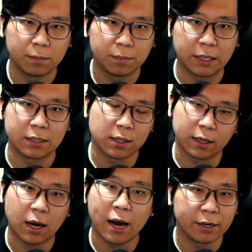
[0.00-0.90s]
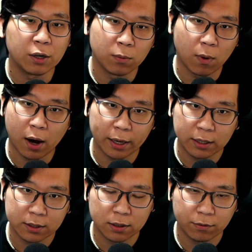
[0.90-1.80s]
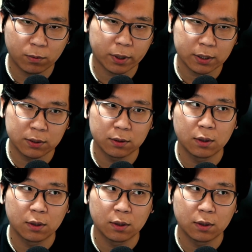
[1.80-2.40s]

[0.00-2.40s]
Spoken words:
because like I know why this stuff works.